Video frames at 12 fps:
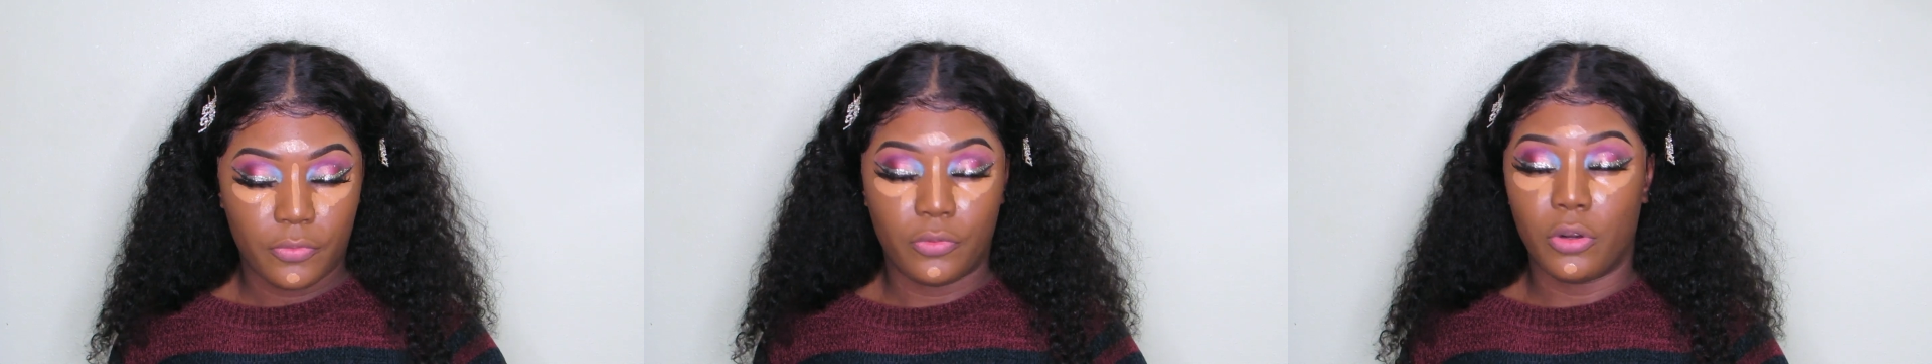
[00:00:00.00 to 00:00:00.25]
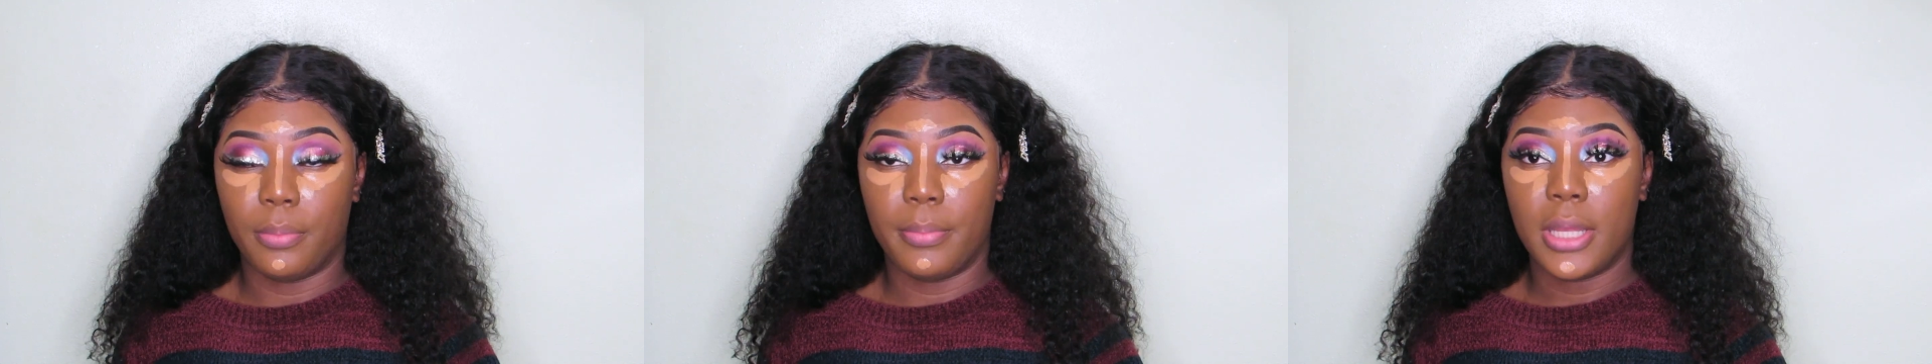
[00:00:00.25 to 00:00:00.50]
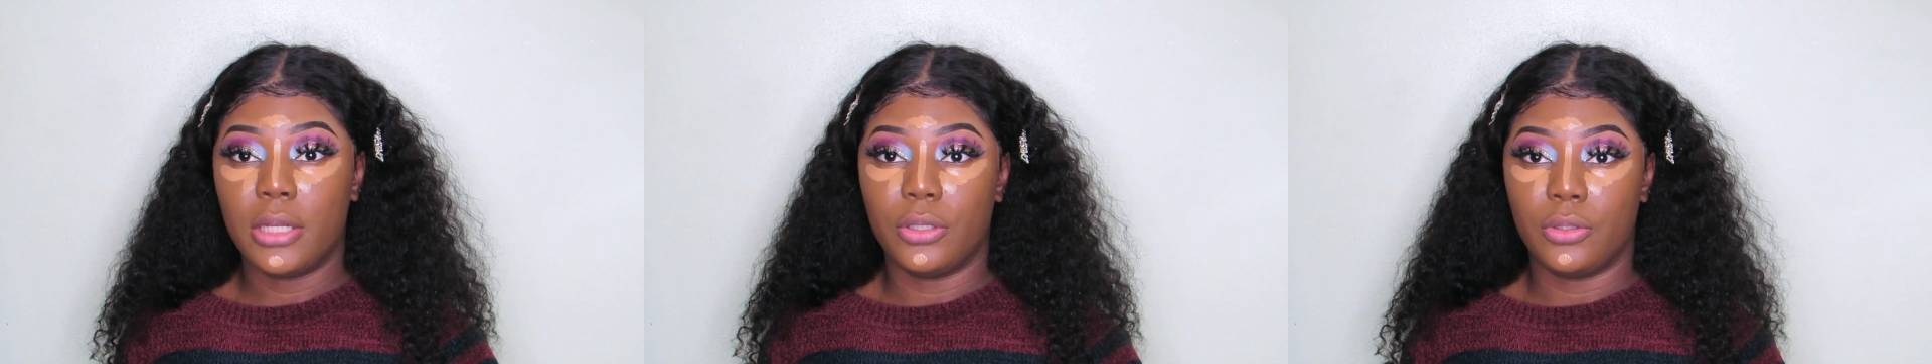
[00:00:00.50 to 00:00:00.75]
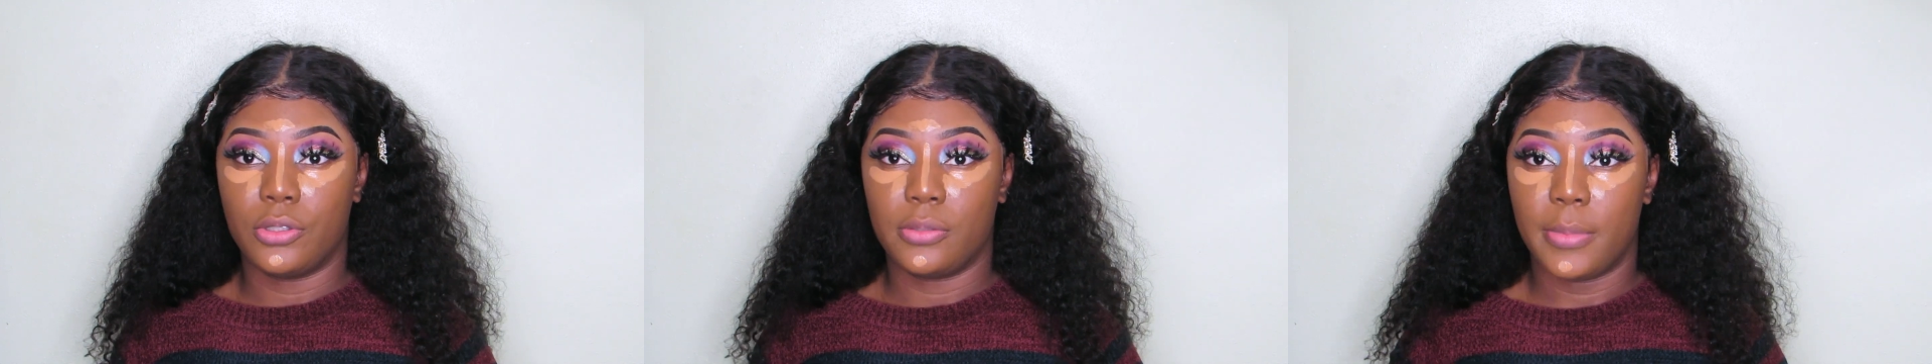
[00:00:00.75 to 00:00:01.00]
from
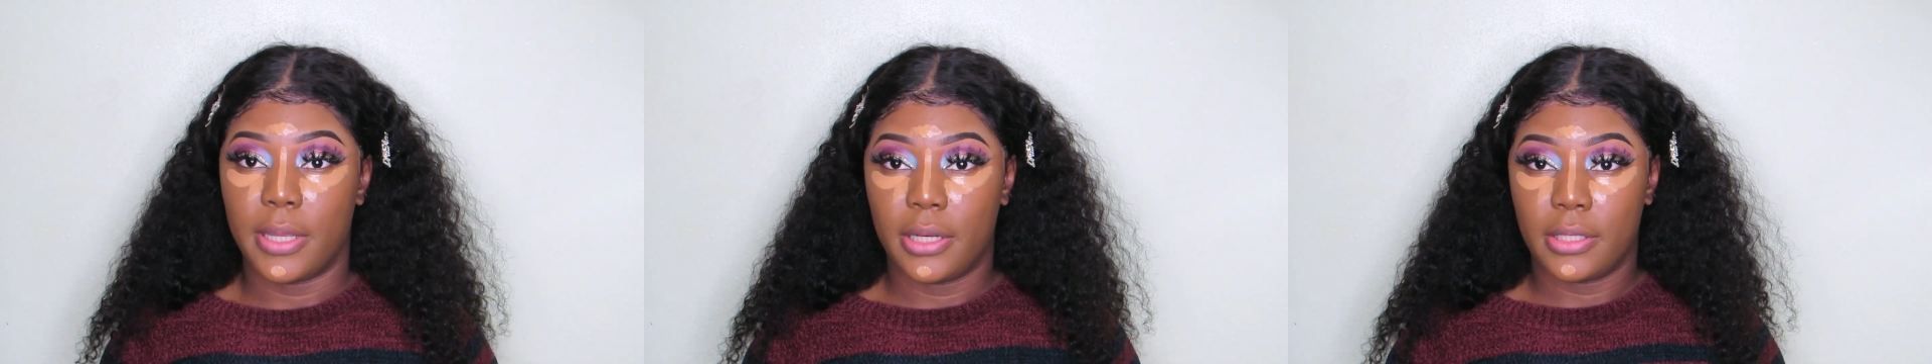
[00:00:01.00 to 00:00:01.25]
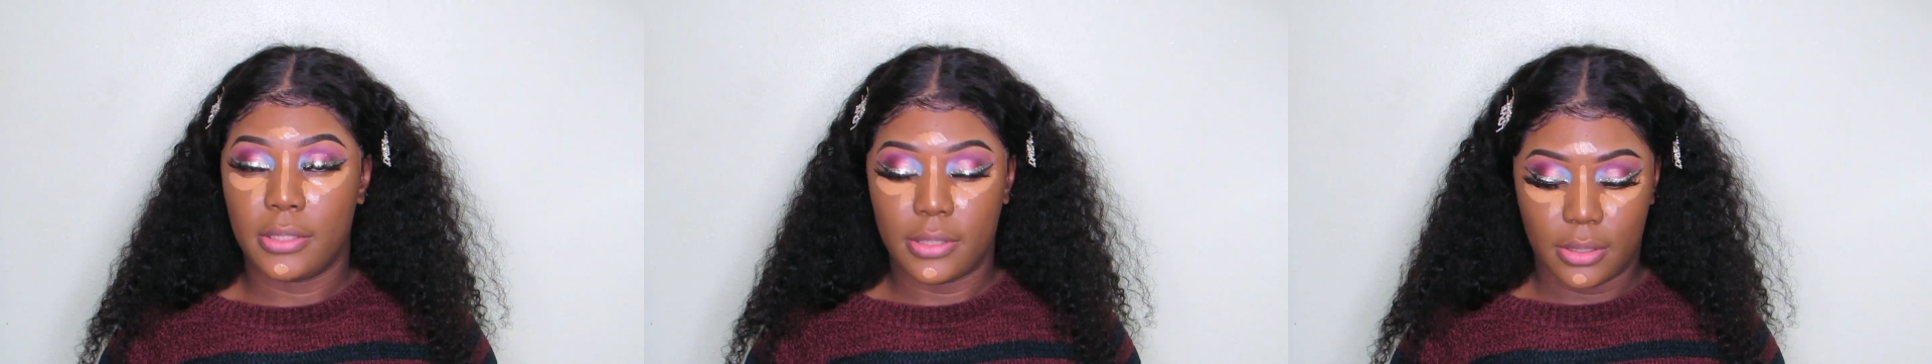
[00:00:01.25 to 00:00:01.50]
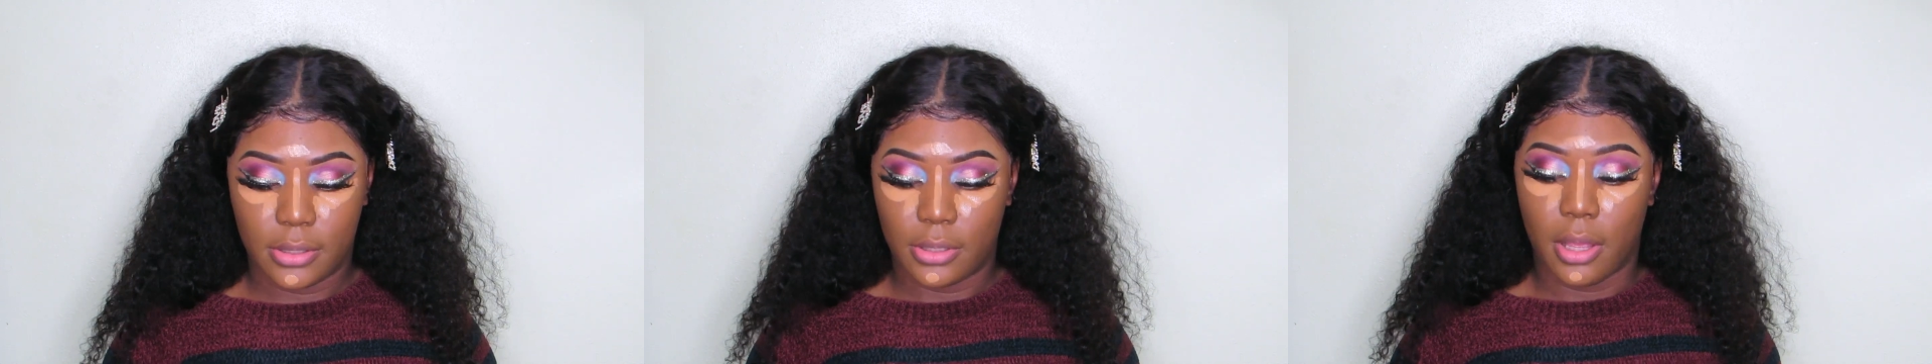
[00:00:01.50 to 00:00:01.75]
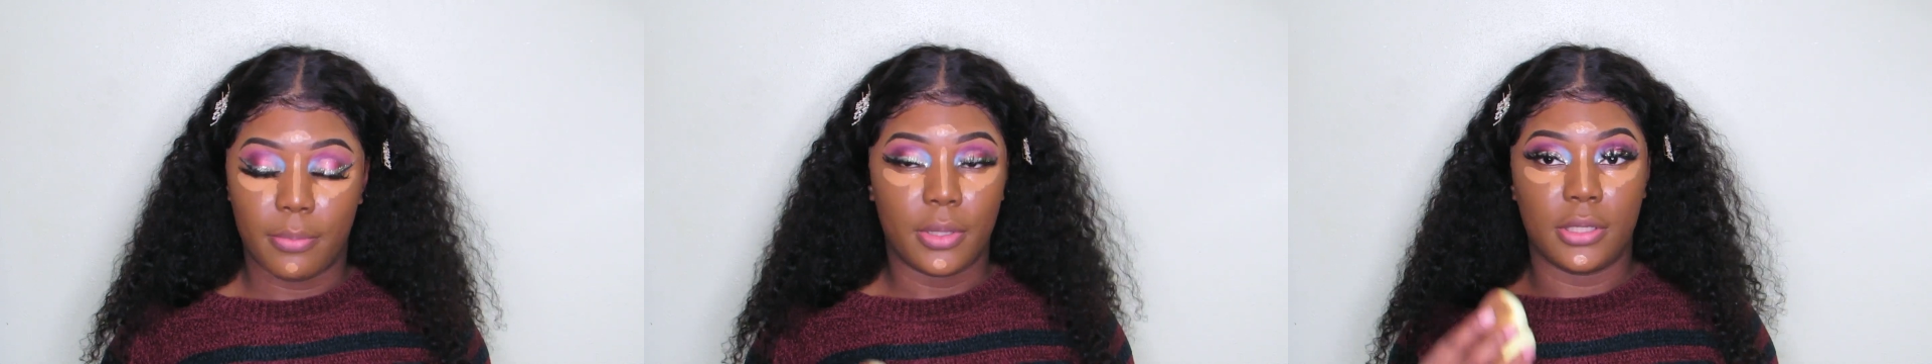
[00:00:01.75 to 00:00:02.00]
Mellow Cosmetics. So I'm